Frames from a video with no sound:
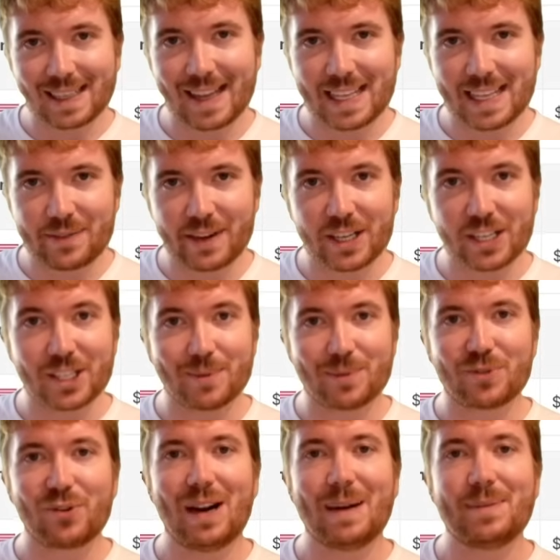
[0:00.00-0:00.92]
this video,
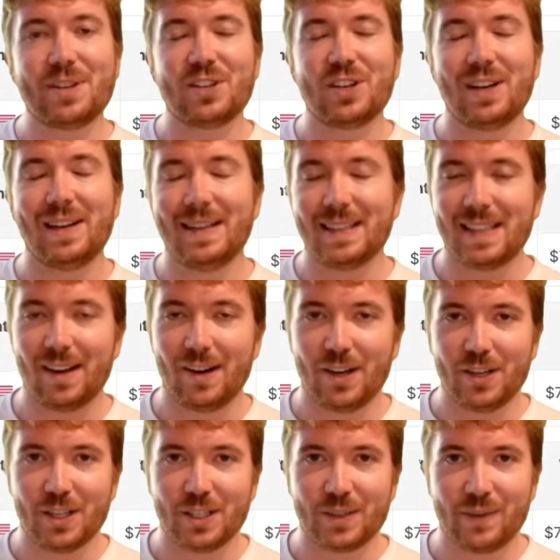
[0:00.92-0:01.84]
subscribe to the channel, and turn
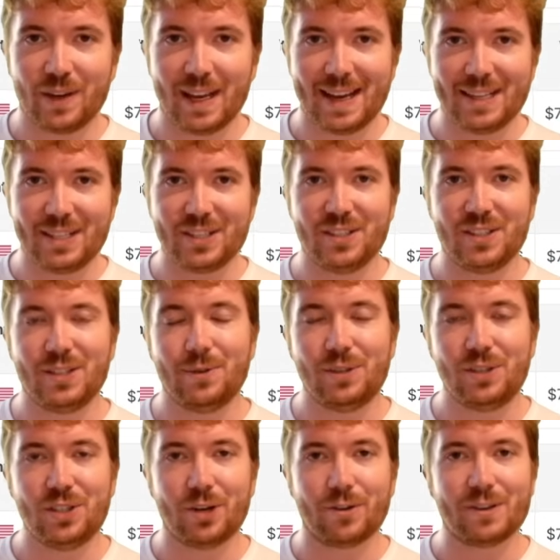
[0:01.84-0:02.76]
on notifications to
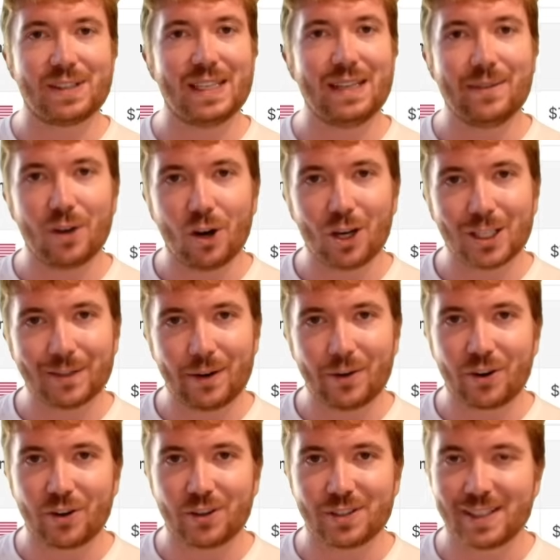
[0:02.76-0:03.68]
ensure you're receiving all of
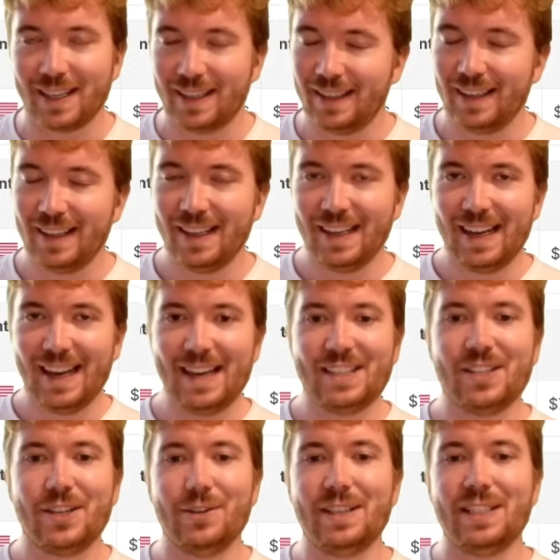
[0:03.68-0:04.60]
our content
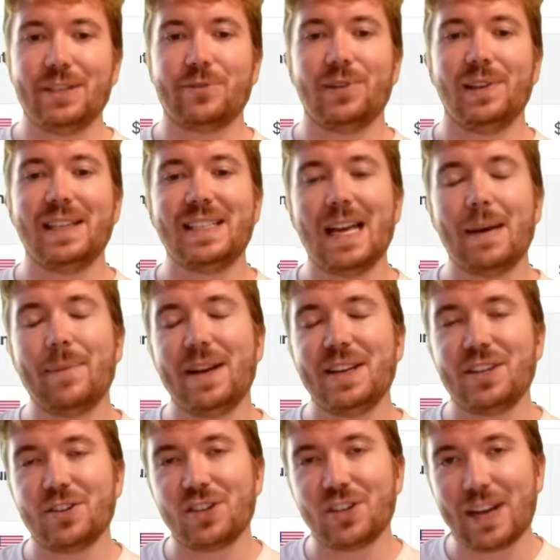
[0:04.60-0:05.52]
as soon as it's released. And
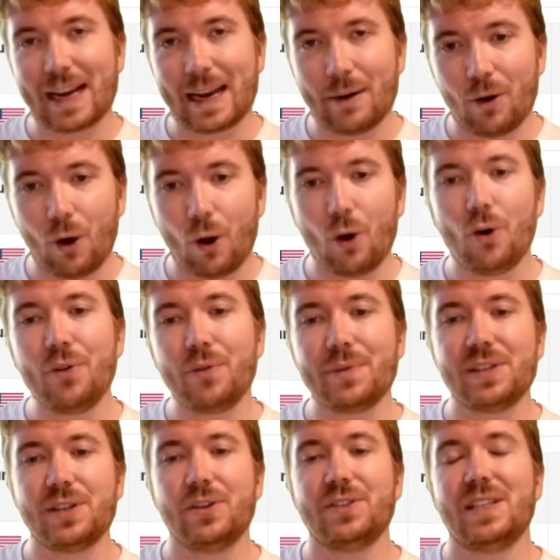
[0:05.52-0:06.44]
make sure to check out all the
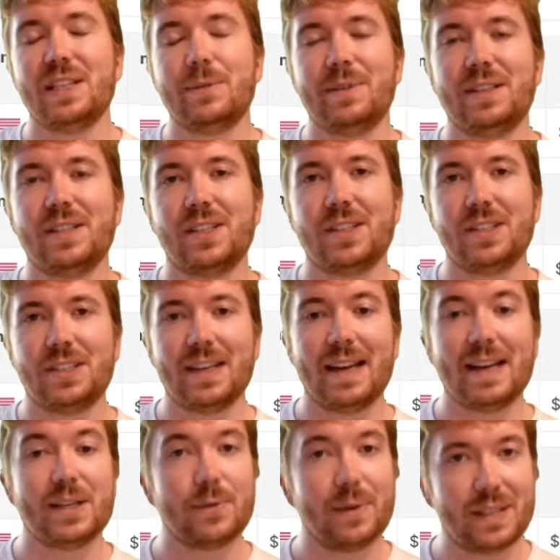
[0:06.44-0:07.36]
resources we discussed
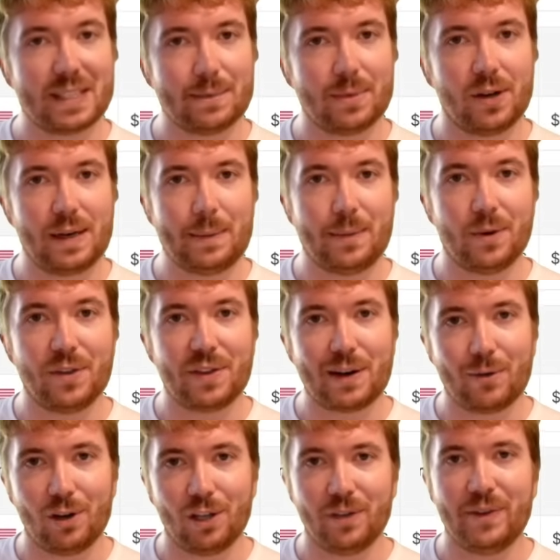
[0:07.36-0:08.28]
today, as well as the morning note that
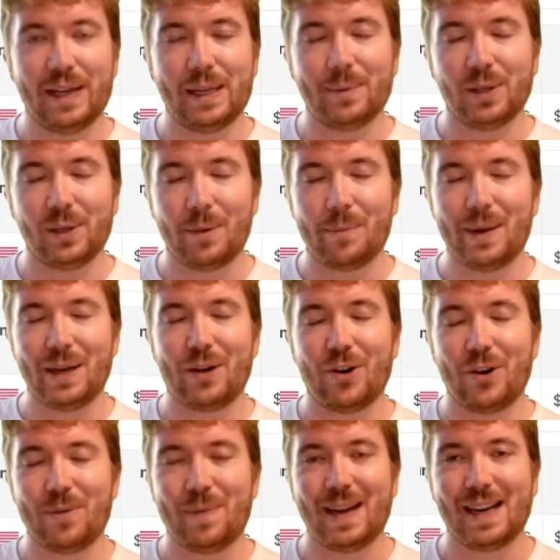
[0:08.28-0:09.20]
are all available on
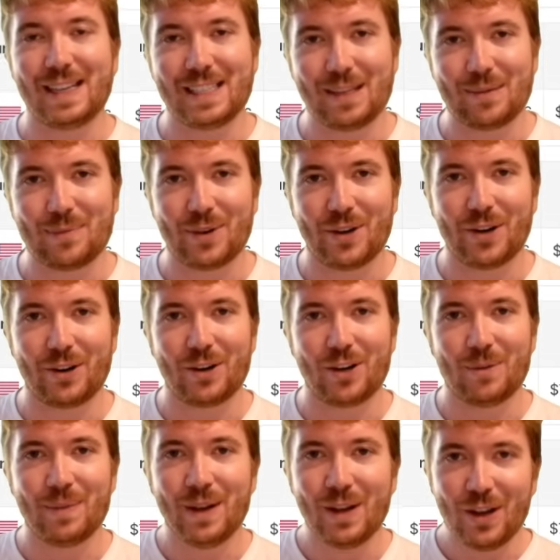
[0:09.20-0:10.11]

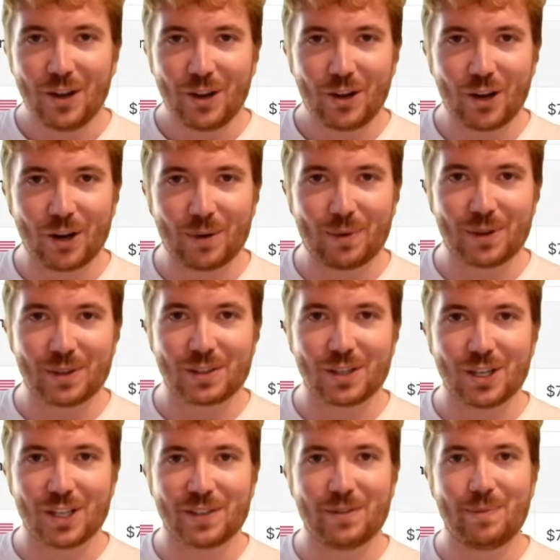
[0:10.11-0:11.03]
BitcoinMagazinePro.com, your number one
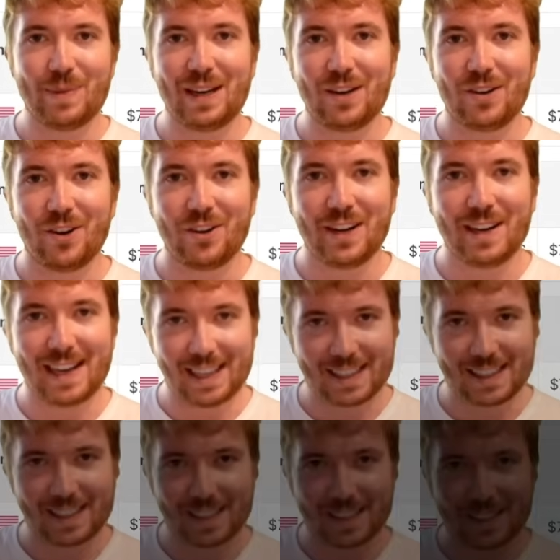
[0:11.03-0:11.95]
source for Bitcoin
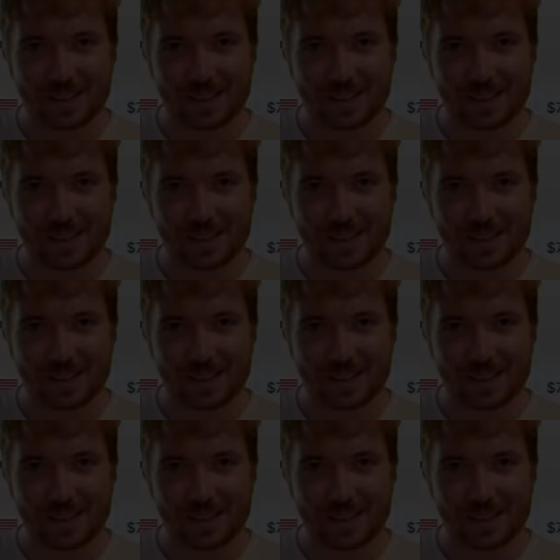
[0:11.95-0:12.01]
analysis.